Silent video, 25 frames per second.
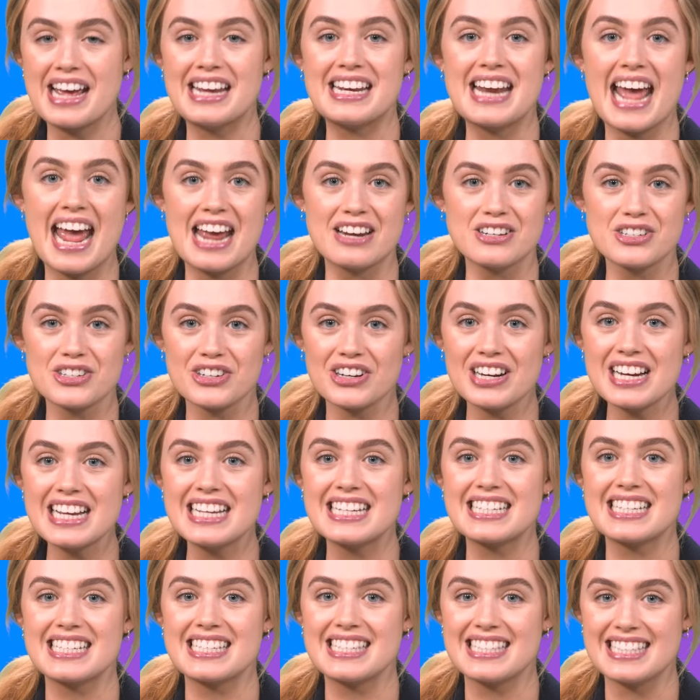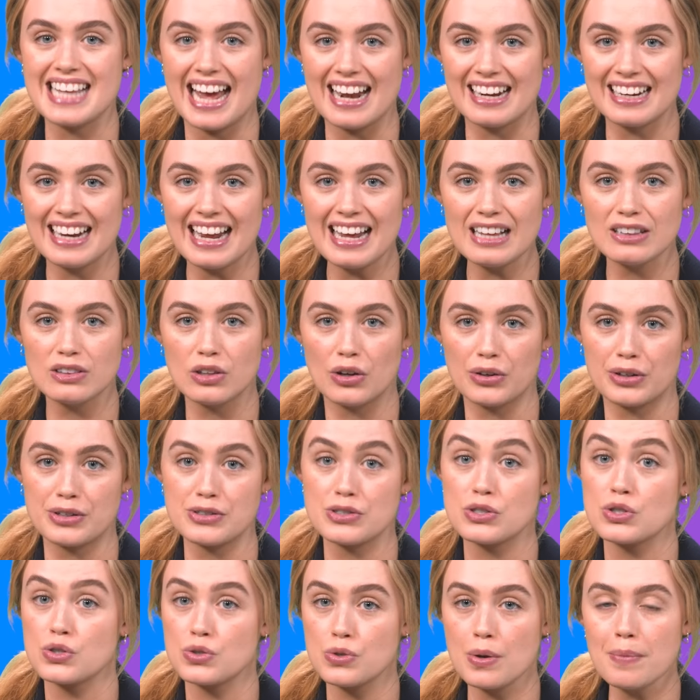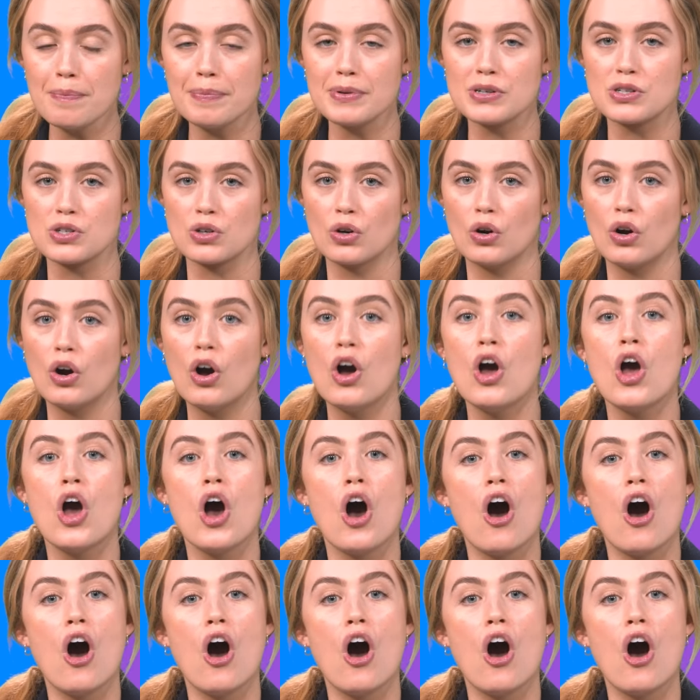an entry into Saturday Lotto's Super Draw